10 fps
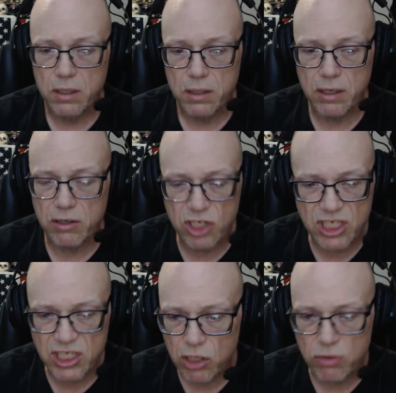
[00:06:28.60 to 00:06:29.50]
They're
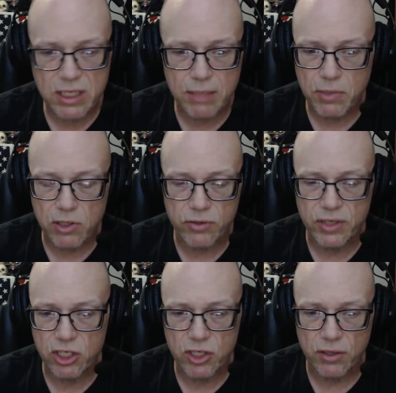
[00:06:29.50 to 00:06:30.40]
just so similar to
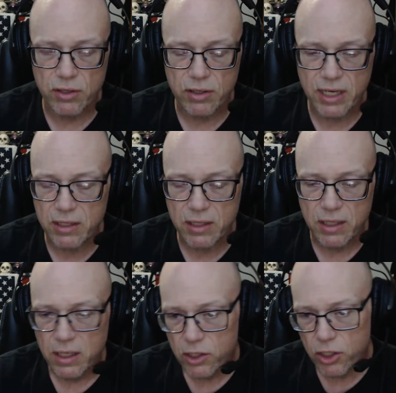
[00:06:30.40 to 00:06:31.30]
each other.
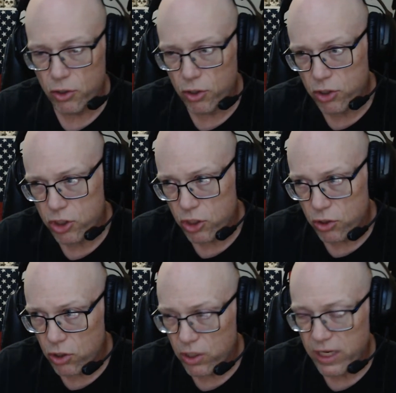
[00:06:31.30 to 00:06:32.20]
You
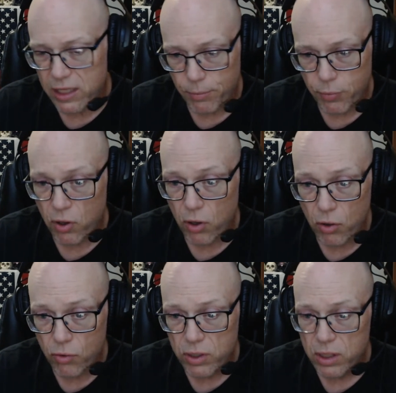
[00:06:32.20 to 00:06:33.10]
look at the
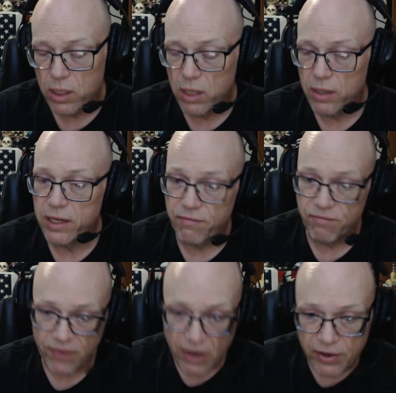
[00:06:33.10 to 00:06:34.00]
Pro, they're
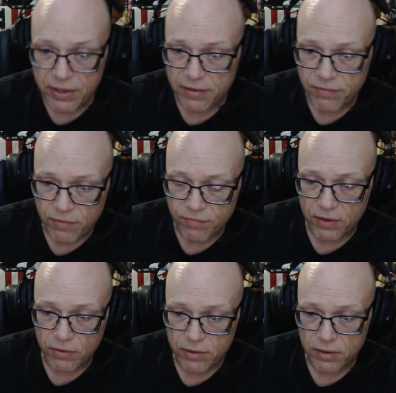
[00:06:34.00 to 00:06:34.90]
very different
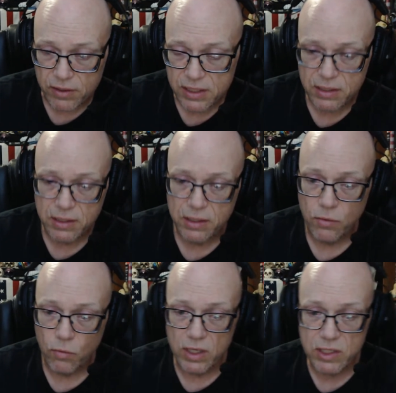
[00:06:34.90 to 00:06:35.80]
filters.
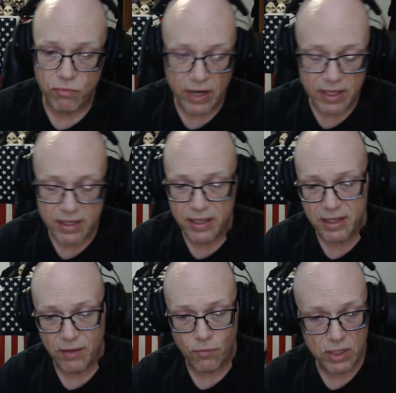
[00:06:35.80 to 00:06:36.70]
One's red
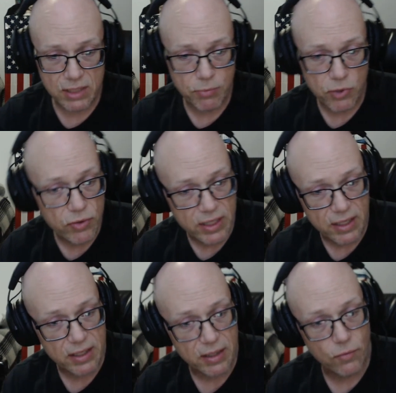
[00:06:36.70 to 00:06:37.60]
tinted, one's blue
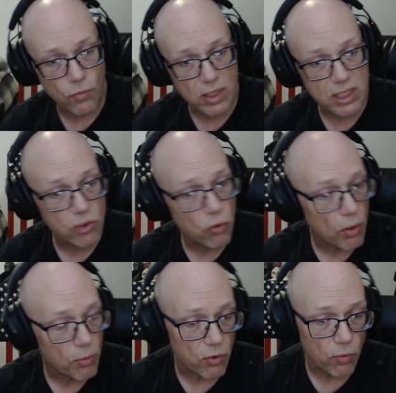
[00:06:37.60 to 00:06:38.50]
tinted, one's
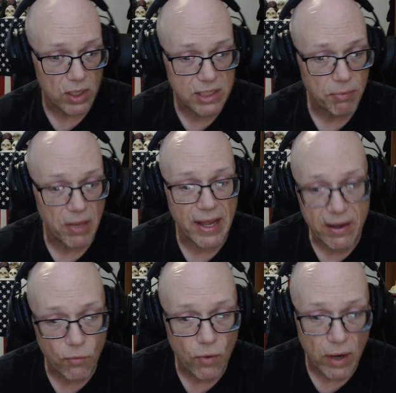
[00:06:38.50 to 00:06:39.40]
normal, one's black
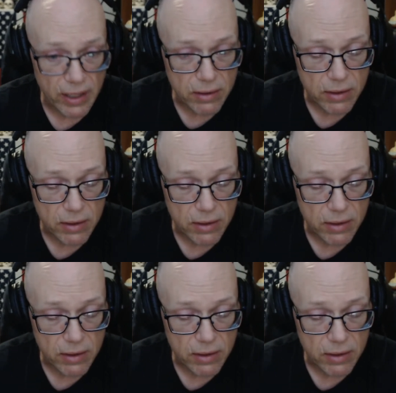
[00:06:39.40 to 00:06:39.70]
and white.